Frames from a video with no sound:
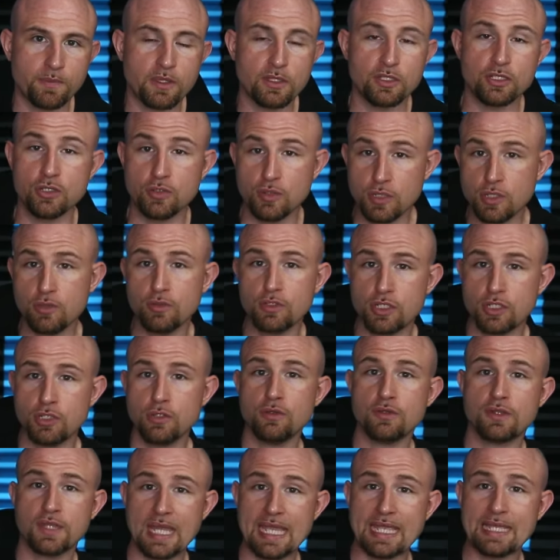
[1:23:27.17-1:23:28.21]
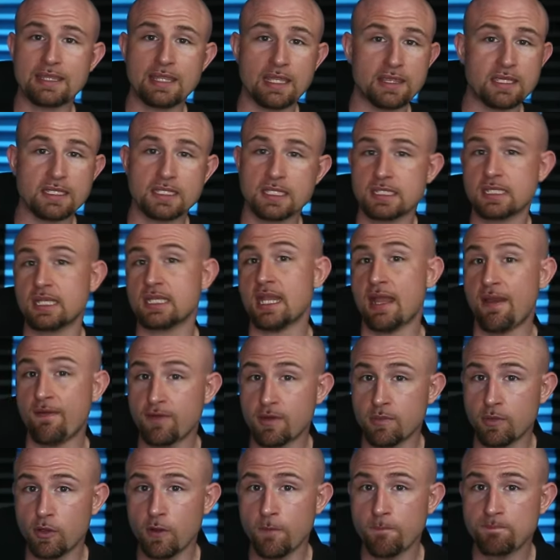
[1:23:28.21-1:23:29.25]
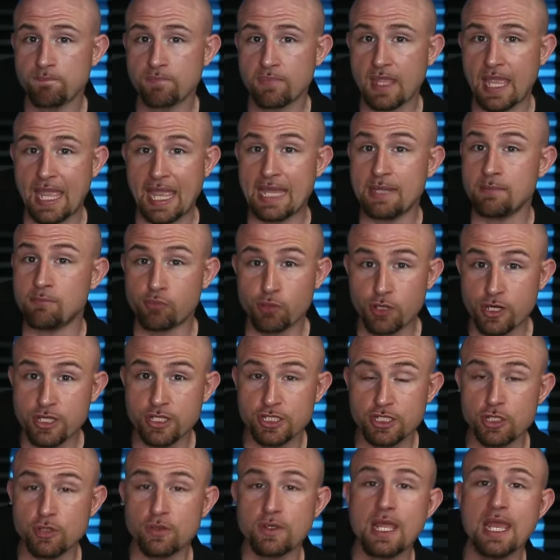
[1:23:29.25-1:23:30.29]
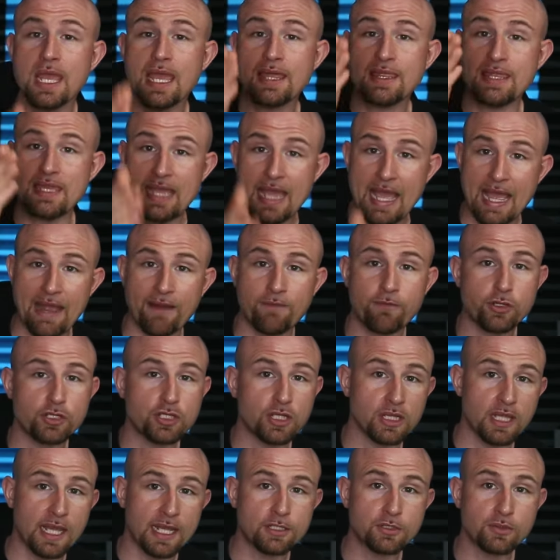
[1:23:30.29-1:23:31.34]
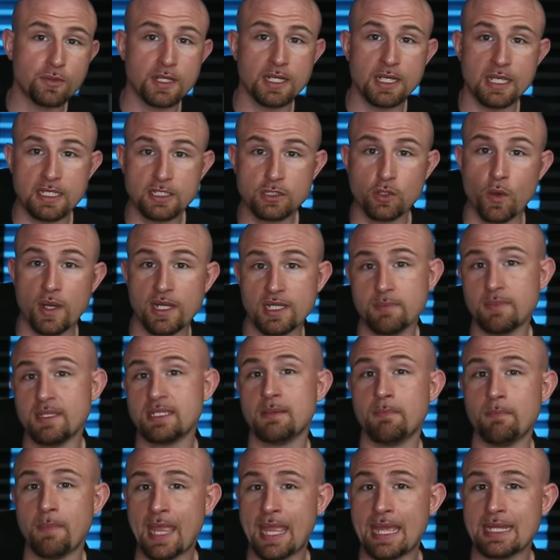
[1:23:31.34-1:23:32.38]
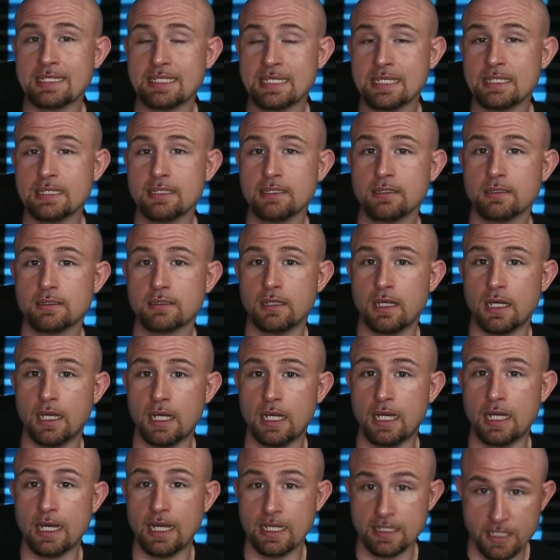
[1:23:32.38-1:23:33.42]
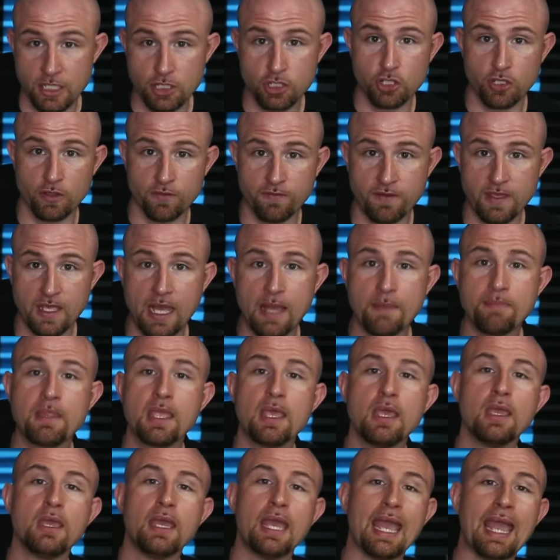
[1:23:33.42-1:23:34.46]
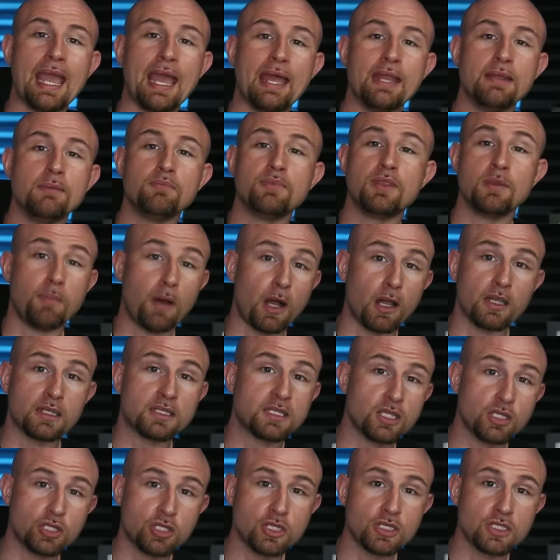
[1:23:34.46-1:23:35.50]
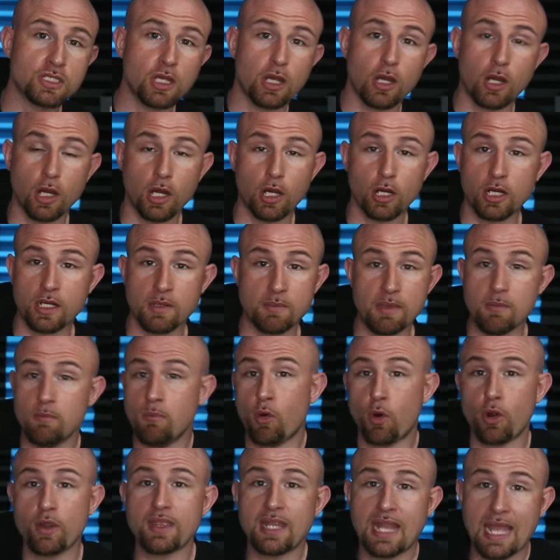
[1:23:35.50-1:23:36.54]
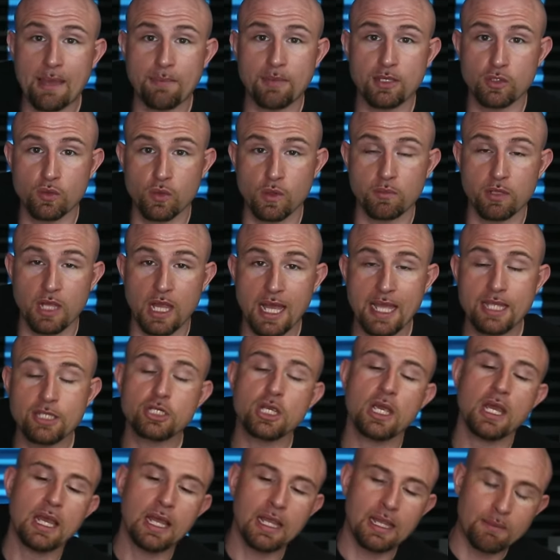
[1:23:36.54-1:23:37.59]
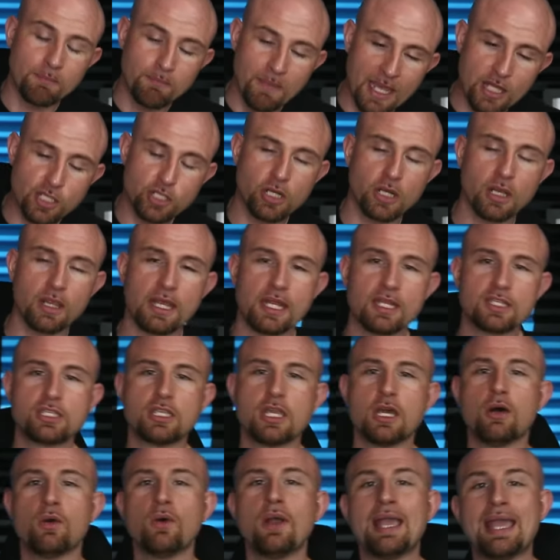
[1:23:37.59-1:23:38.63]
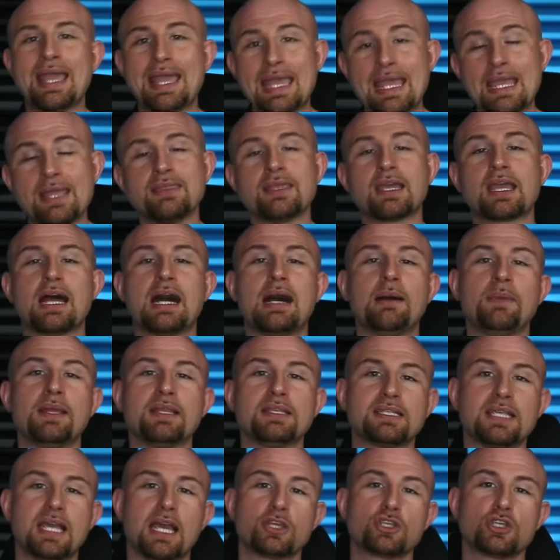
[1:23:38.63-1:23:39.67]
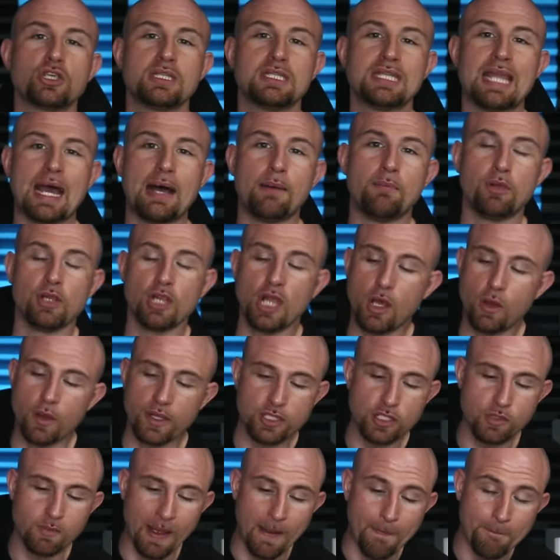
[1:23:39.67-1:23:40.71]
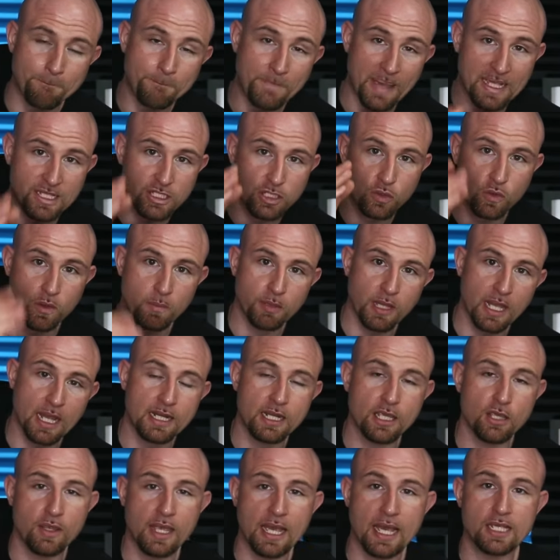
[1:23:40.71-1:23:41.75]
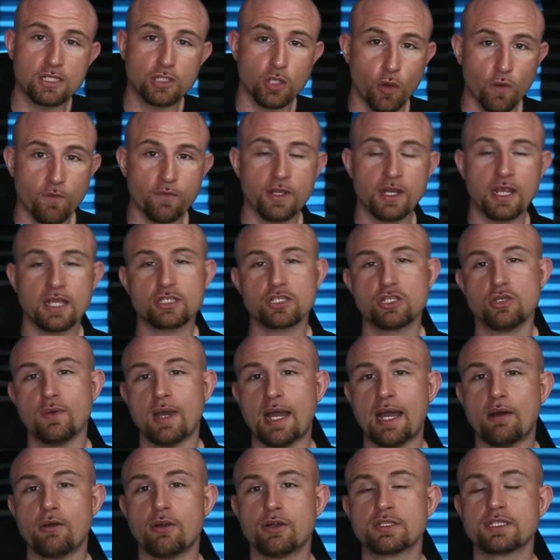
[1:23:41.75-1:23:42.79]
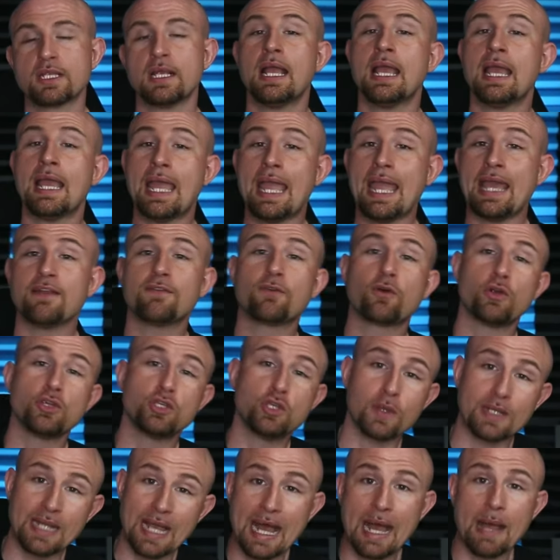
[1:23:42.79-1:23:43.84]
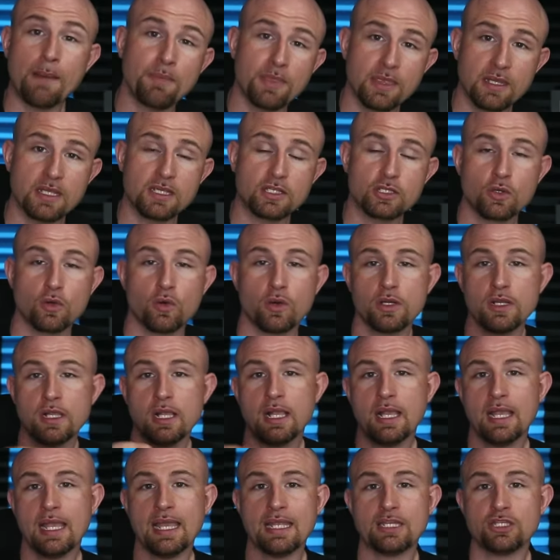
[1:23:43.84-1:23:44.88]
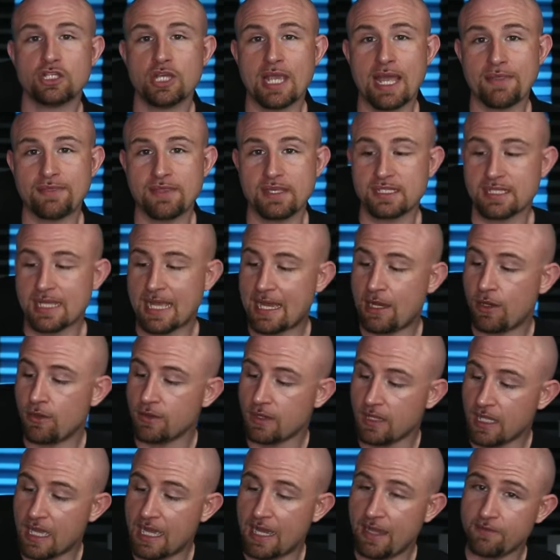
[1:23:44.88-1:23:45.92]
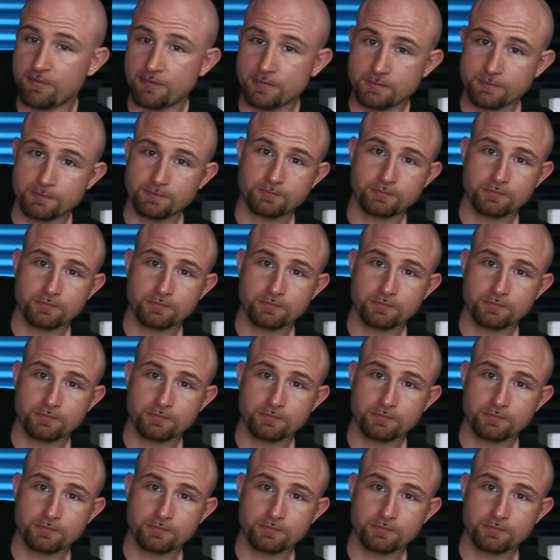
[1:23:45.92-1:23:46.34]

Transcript: Do you too think that this is inevitable? And pretty soon, the average electorate is going to be demanding a digital fiat, and the politicians are going to be more than happy to oblige. Make sure to let us know in the comment section down below. I'll do my best to reply to you guys over the next 2 hours. And of course, you can hop in the Discord and chat this out live.